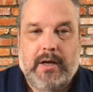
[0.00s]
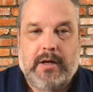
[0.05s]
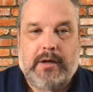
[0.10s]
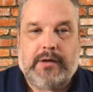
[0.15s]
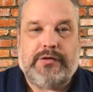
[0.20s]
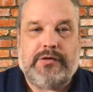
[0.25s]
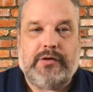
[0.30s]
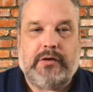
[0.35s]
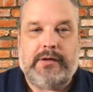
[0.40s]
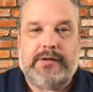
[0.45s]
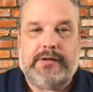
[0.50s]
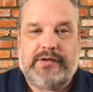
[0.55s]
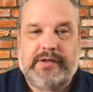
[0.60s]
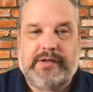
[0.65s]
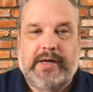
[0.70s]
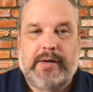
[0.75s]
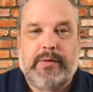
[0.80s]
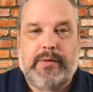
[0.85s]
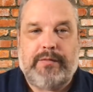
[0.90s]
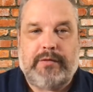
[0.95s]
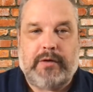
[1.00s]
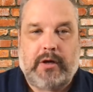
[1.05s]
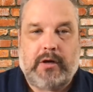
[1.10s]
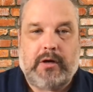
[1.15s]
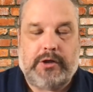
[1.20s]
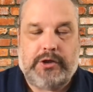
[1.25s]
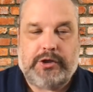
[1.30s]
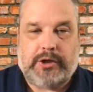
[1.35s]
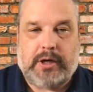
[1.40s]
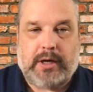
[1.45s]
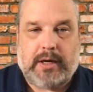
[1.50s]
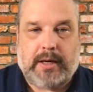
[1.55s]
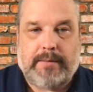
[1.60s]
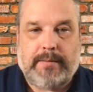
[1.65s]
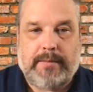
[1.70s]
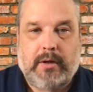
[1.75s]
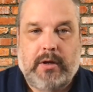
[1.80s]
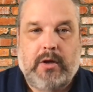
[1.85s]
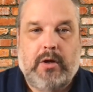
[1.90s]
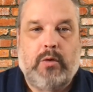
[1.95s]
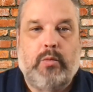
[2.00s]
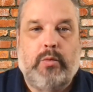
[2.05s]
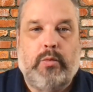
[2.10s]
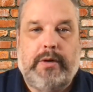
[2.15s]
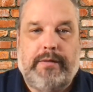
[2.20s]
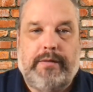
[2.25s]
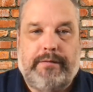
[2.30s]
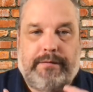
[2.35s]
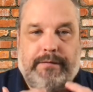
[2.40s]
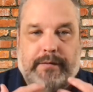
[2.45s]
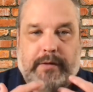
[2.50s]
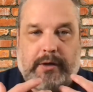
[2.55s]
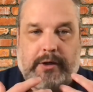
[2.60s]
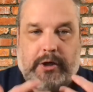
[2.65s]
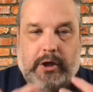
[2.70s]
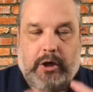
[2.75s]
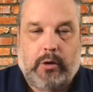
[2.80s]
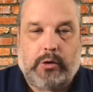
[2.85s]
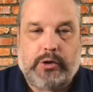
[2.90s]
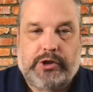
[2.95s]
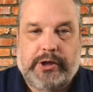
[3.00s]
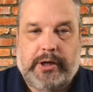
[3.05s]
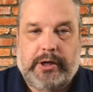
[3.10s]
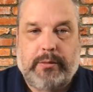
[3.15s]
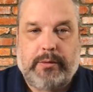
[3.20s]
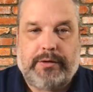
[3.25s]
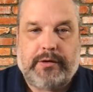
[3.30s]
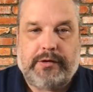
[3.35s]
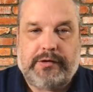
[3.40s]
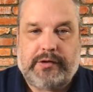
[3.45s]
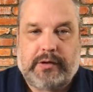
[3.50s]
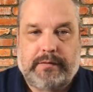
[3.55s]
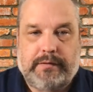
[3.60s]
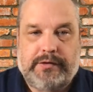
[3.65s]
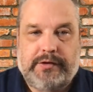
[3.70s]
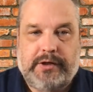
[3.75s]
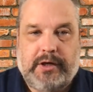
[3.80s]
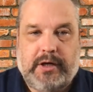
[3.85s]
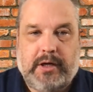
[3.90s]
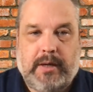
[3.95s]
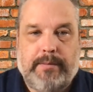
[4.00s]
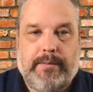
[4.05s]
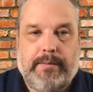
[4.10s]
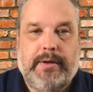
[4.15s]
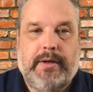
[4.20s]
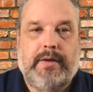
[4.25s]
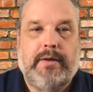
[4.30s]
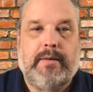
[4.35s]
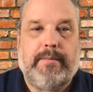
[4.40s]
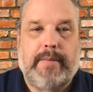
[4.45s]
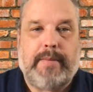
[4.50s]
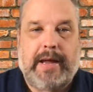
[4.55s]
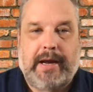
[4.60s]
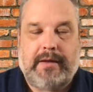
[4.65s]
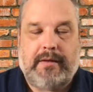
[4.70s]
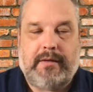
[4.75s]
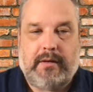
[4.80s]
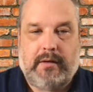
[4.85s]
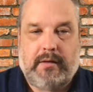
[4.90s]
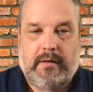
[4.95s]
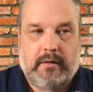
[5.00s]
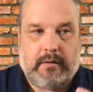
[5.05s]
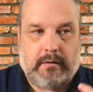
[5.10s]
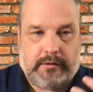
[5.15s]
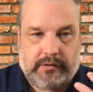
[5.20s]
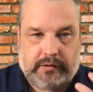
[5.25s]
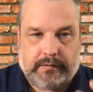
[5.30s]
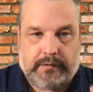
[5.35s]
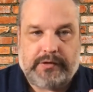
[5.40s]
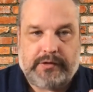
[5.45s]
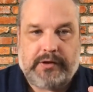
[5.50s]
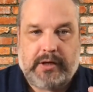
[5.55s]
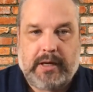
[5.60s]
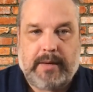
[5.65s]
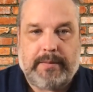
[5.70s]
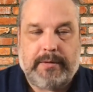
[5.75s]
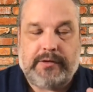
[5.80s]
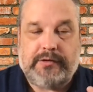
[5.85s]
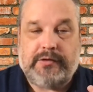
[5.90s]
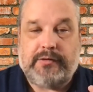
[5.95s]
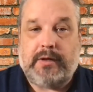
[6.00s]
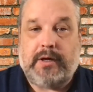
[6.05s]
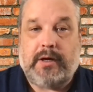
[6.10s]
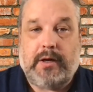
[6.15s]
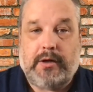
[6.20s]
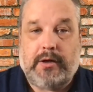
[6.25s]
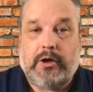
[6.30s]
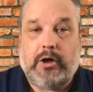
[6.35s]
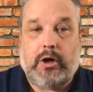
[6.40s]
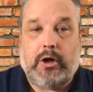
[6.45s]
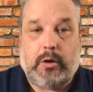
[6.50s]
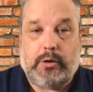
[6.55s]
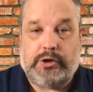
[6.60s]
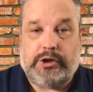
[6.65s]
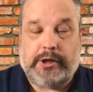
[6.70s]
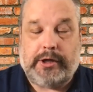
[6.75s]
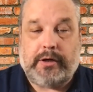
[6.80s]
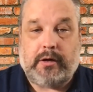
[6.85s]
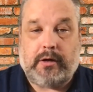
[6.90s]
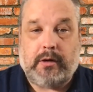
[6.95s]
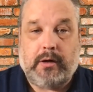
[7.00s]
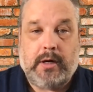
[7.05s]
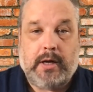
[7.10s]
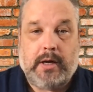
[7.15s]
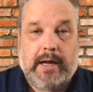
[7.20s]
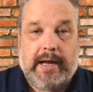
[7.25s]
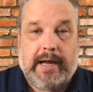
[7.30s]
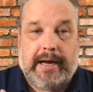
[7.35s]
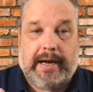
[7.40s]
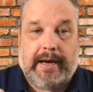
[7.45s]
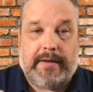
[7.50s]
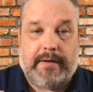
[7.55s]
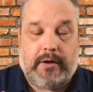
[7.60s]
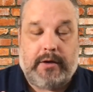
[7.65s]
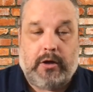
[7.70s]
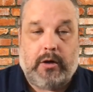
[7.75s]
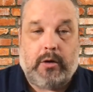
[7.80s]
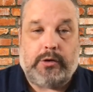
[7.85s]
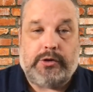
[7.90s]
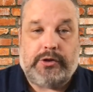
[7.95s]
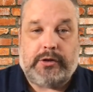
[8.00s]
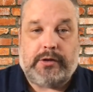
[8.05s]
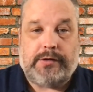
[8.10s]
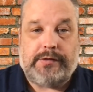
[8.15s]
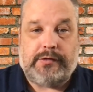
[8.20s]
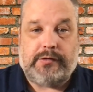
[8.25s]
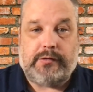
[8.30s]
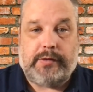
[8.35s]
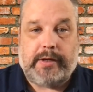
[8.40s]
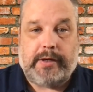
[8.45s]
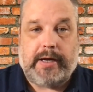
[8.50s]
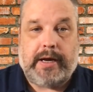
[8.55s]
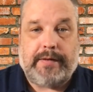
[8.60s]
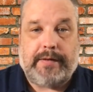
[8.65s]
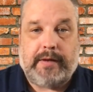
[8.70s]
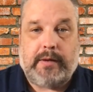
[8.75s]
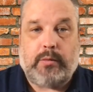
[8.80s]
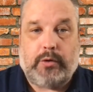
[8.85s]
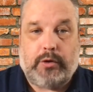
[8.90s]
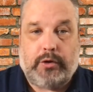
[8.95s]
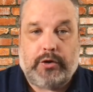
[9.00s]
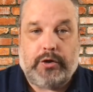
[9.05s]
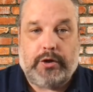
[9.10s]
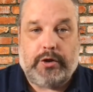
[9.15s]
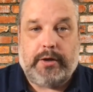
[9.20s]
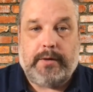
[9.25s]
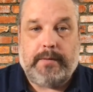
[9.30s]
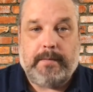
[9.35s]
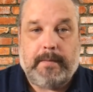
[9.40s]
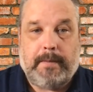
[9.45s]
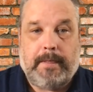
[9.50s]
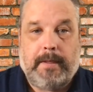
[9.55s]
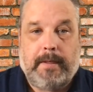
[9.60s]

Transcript: So let's say we've done our job. We've negotiated with the servicing company, the bank, the servicing company's negotiator, and the negotiator says, okay, I think we're good.